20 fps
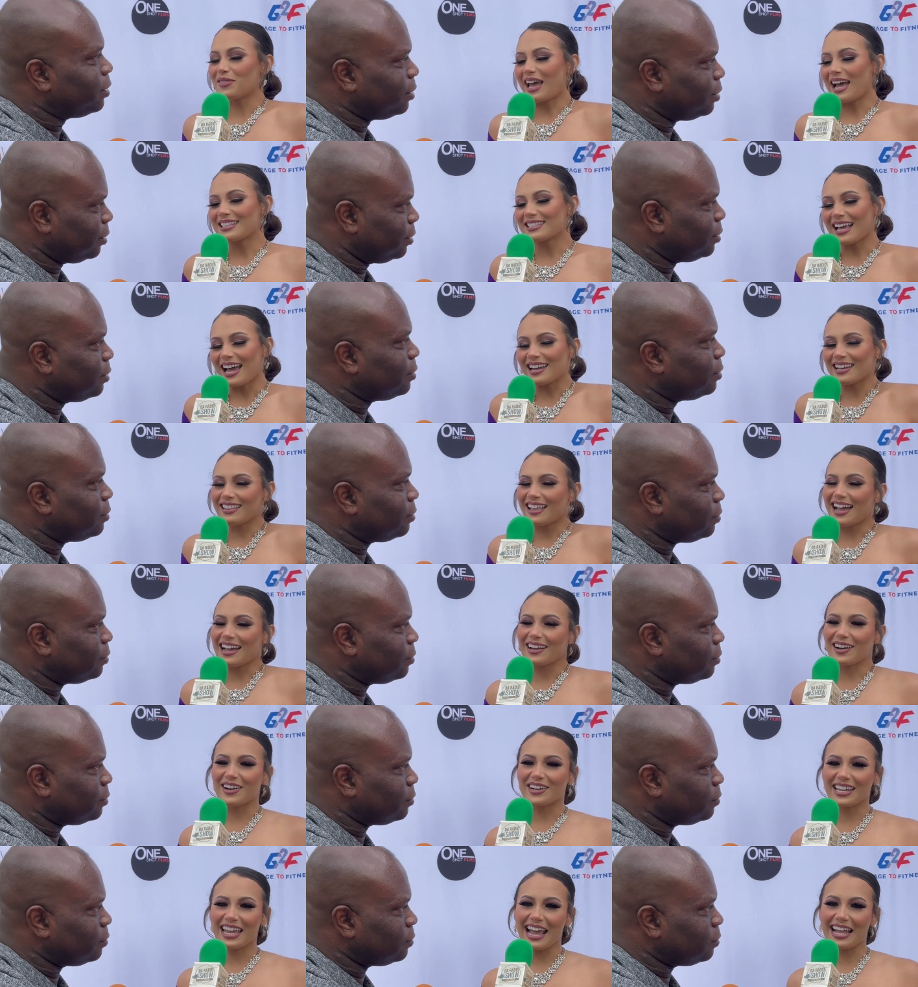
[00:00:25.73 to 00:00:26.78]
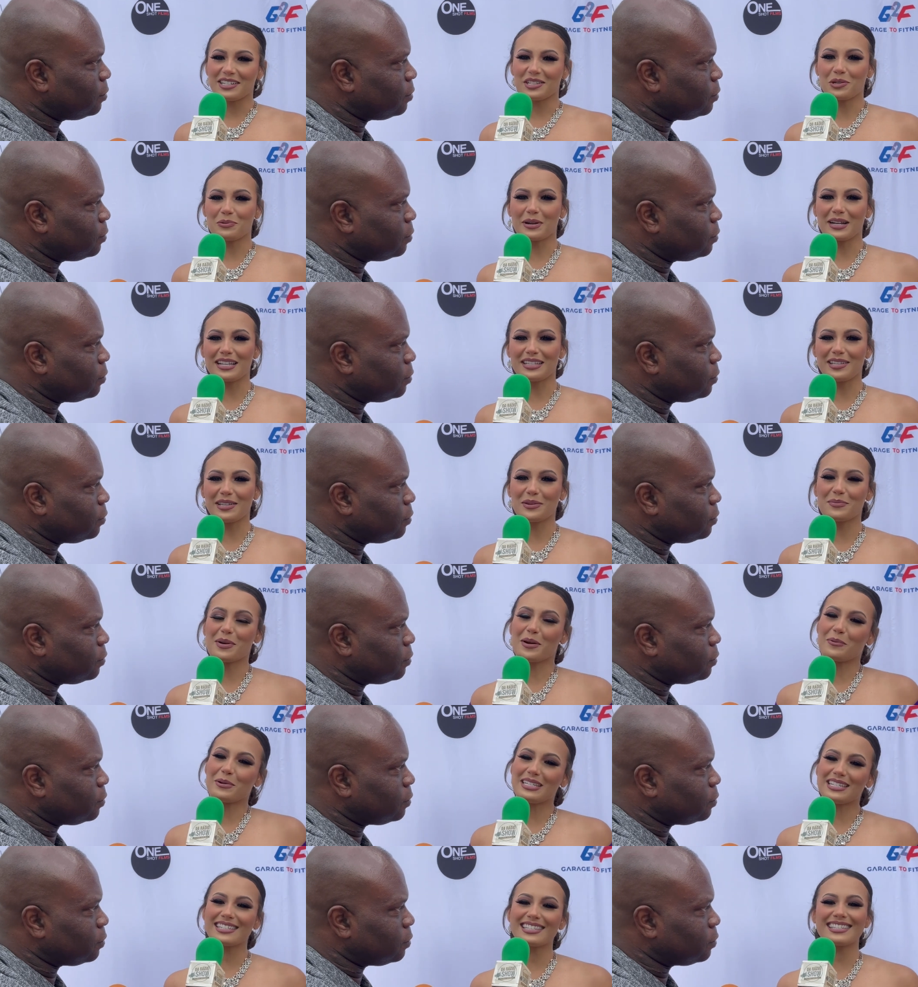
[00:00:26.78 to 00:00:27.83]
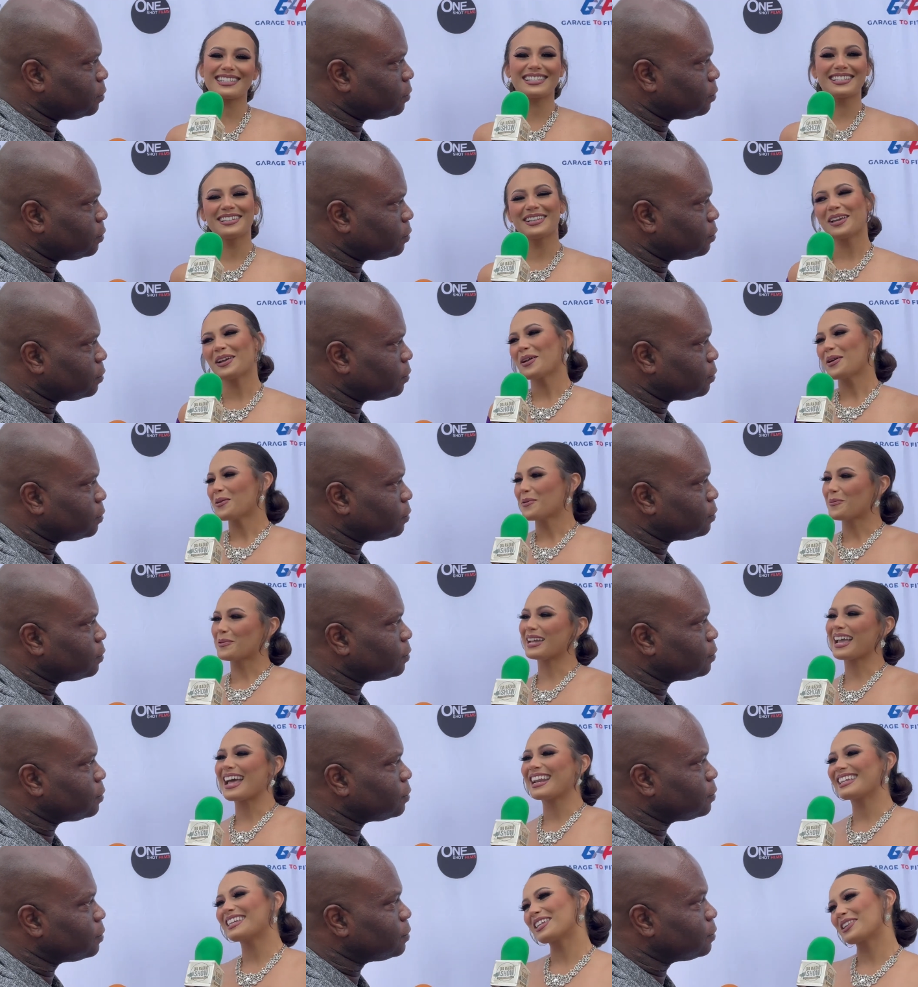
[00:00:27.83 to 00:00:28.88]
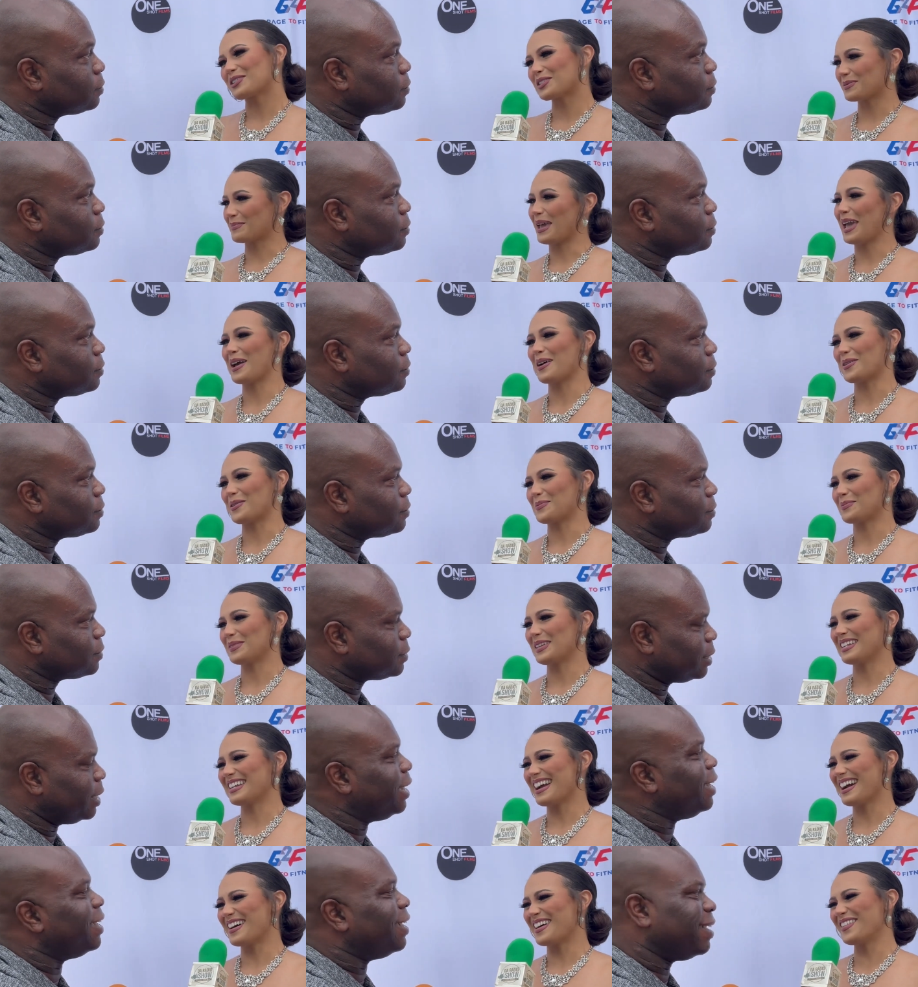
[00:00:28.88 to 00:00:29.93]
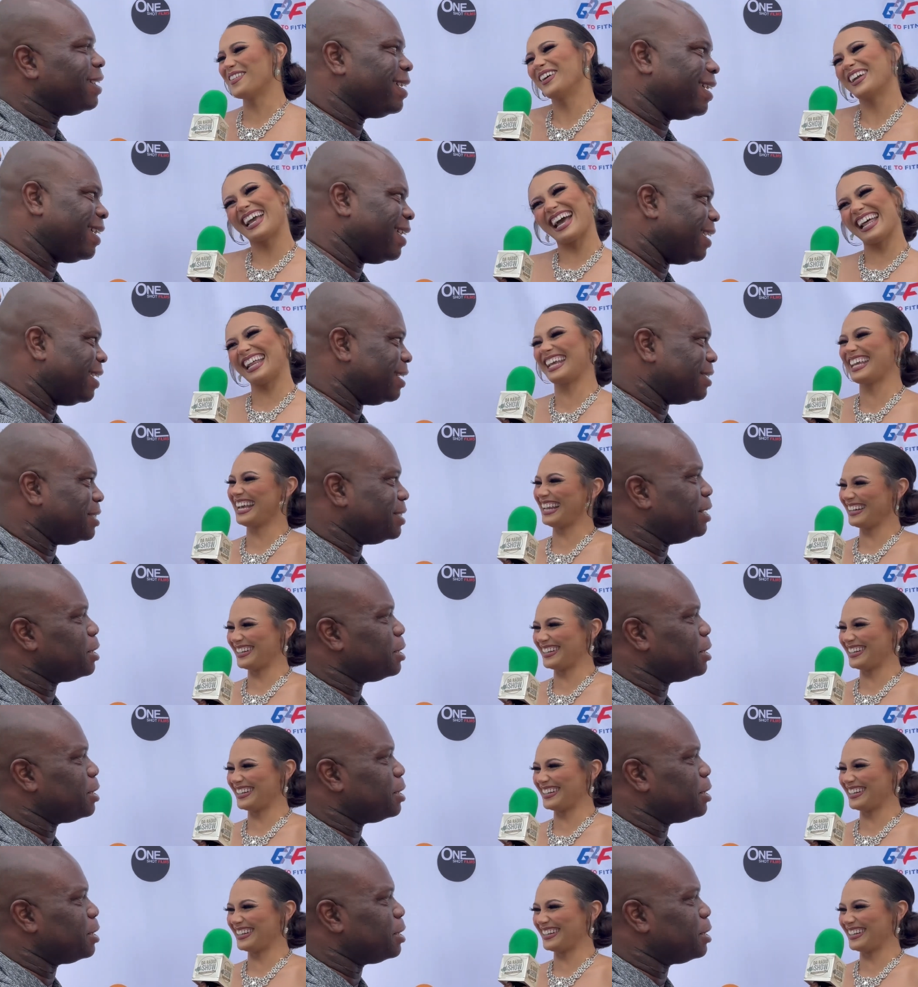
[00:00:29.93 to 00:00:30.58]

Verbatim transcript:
Speaker 1: that's kind of like her catch twenty two. But we just we got to get her some help. You know? Yeah, yeah, yeah. She